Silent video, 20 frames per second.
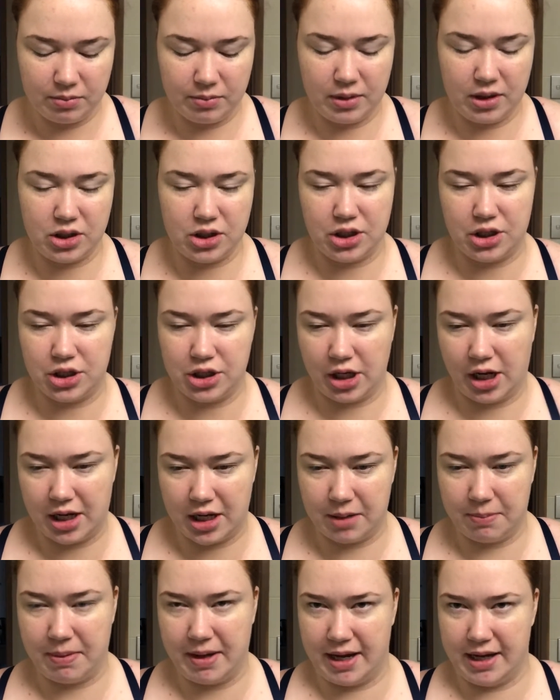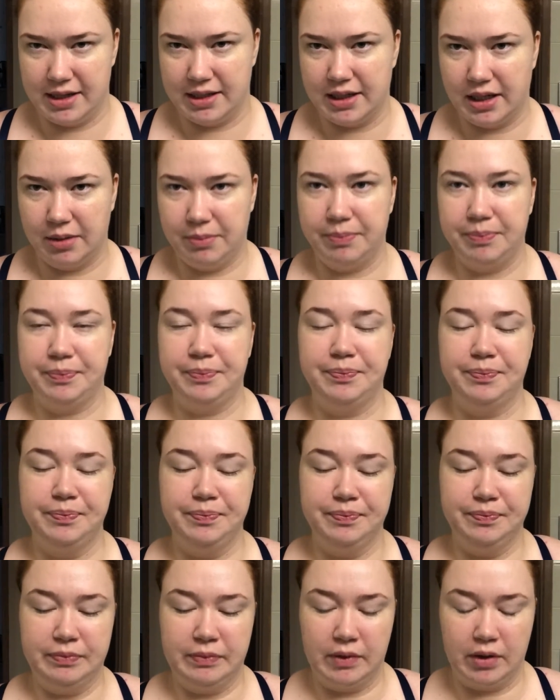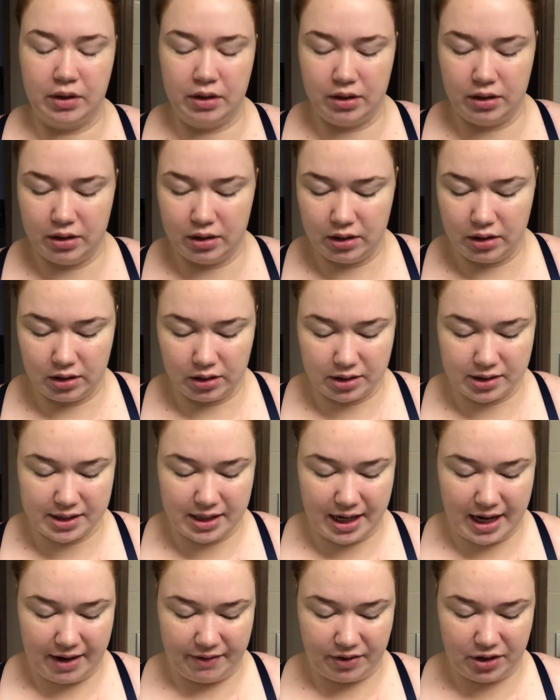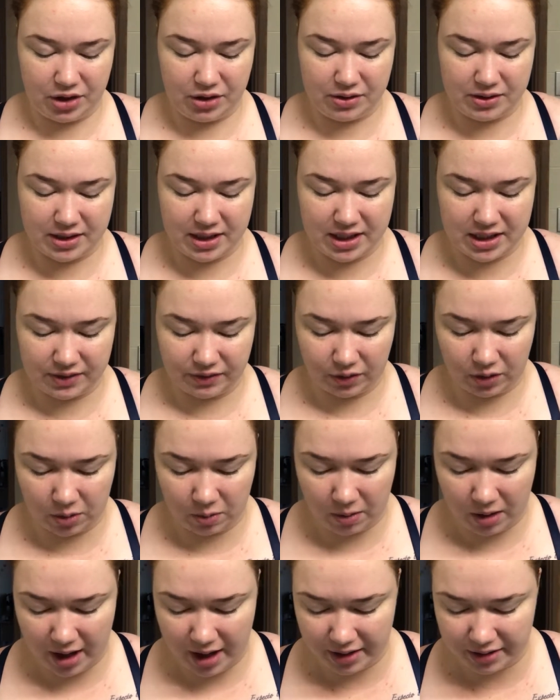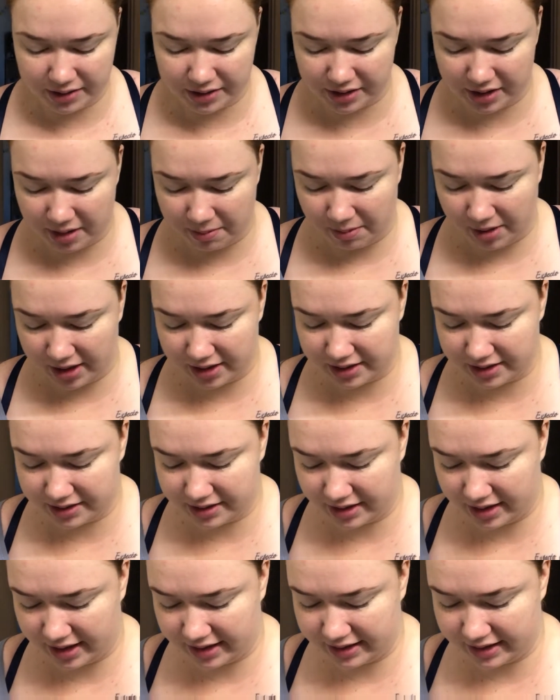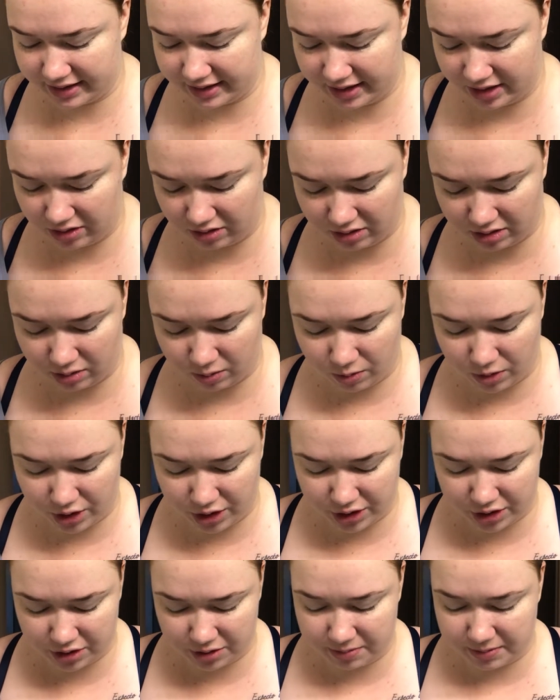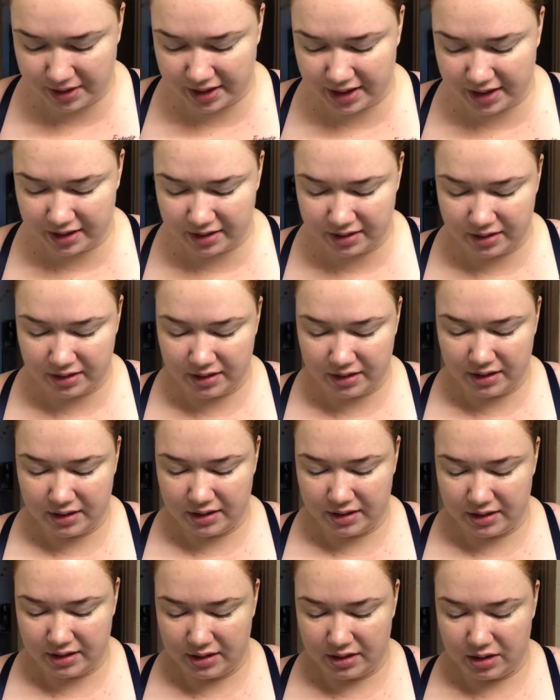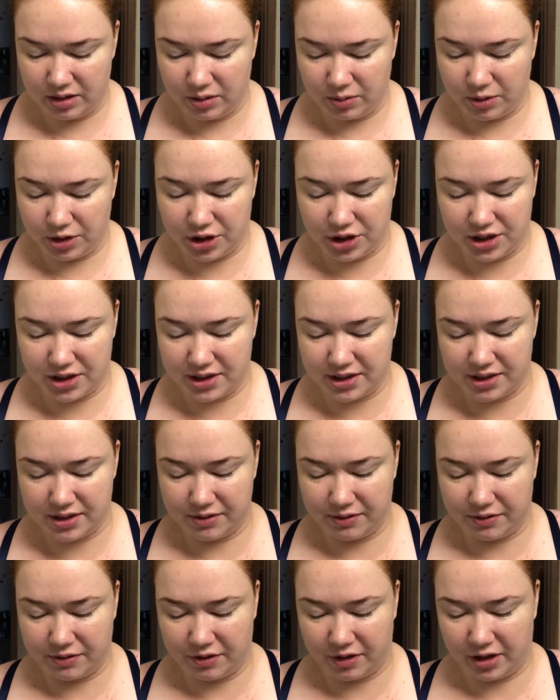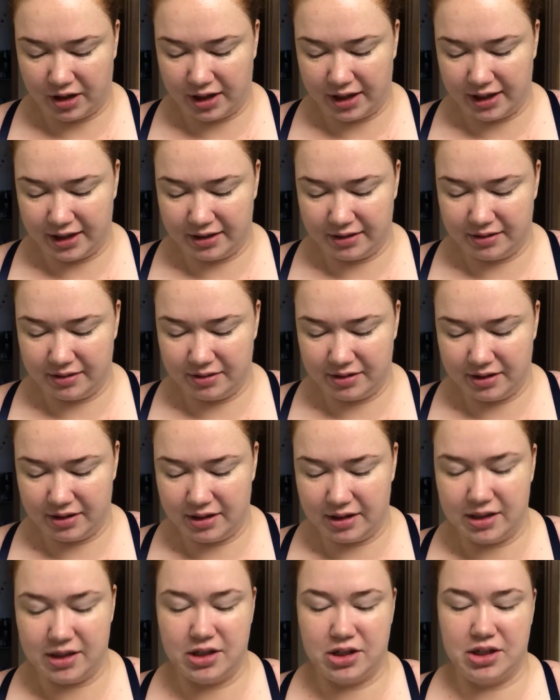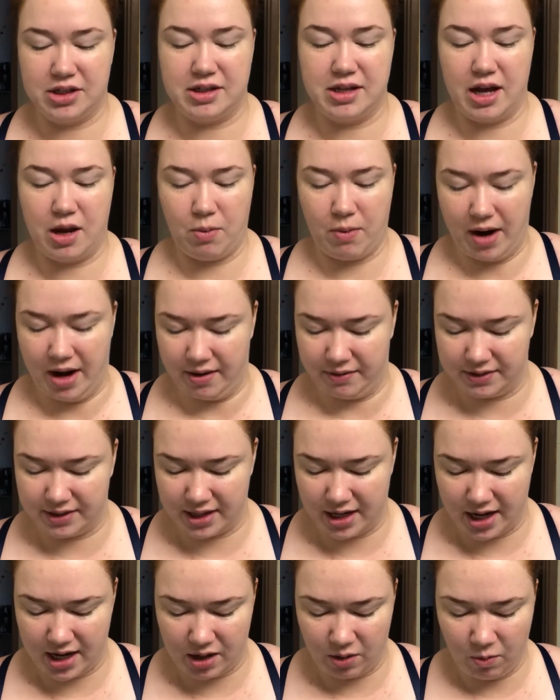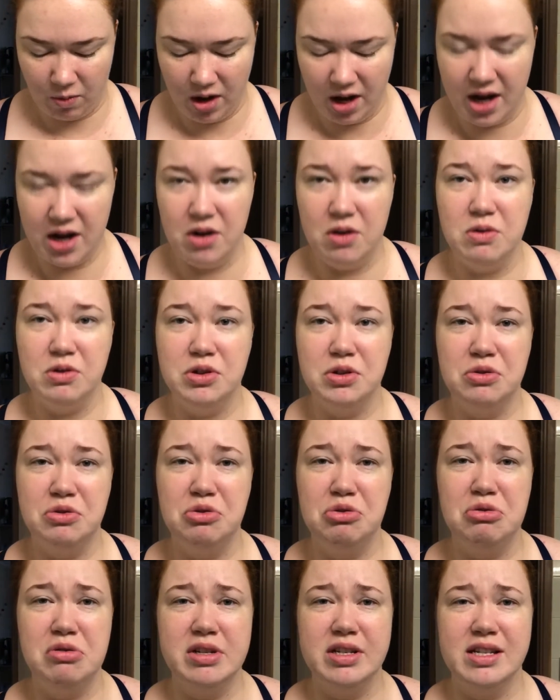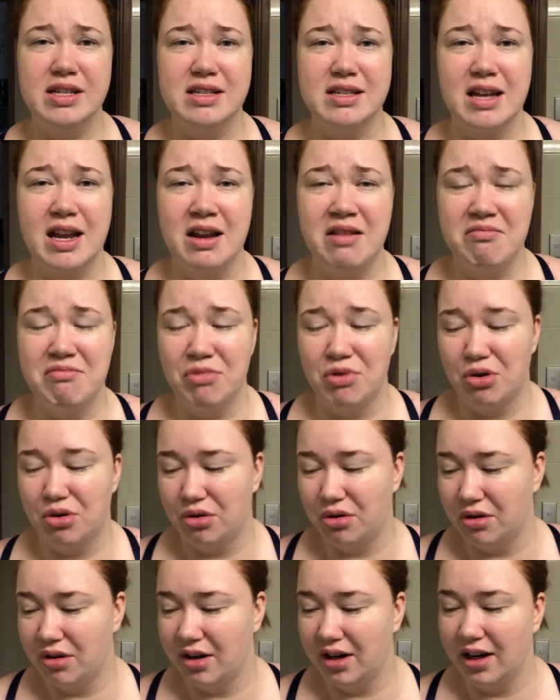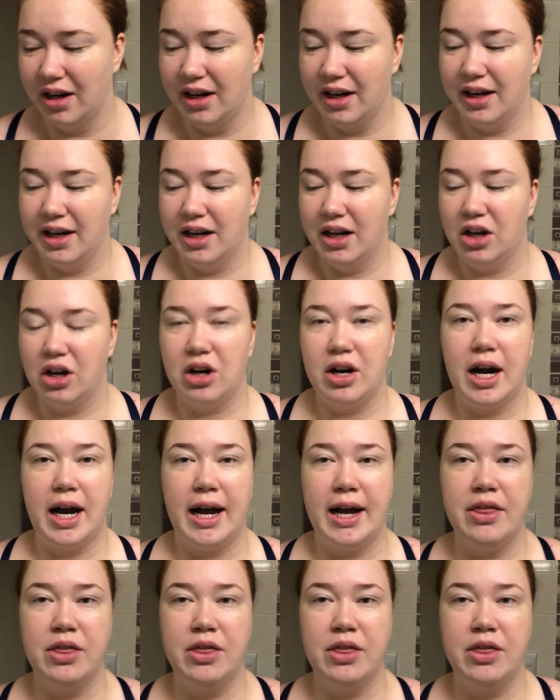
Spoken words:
Make sure you shake your paint up, because I haven't used these for a while, so they might decide that they're not gonna work on me, which is fine. It's just their way of saying, why don't you use this anymore? All right,